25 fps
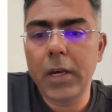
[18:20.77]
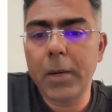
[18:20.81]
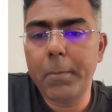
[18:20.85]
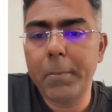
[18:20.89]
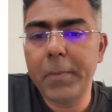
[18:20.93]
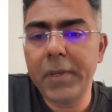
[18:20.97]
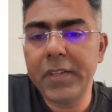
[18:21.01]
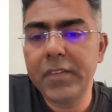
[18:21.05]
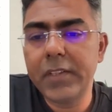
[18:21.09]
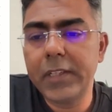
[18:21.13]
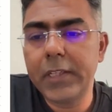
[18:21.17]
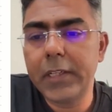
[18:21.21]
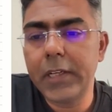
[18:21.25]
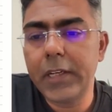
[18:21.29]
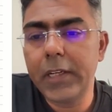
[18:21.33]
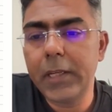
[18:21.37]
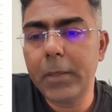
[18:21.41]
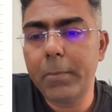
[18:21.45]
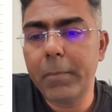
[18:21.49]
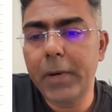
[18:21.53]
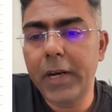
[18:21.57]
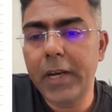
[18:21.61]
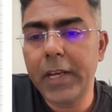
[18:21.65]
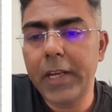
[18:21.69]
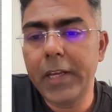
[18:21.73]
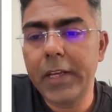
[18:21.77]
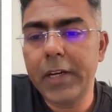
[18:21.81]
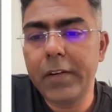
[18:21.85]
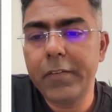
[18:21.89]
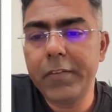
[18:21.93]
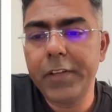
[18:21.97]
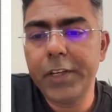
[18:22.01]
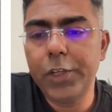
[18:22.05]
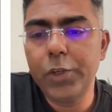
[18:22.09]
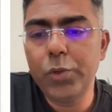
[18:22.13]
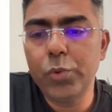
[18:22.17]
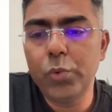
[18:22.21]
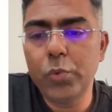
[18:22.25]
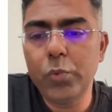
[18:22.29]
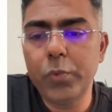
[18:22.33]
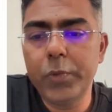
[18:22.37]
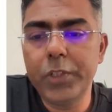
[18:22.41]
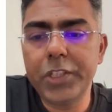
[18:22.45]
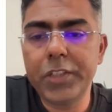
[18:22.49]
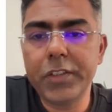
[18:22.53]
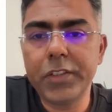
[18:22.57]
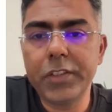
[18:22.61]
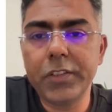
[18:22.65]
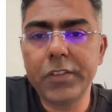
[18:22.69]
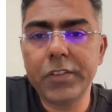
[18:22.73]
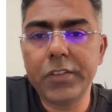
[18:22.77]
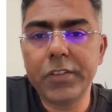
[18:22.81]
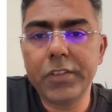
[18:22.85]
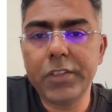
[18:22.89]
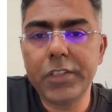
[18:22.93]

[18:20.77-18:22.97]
basically my revenue, which is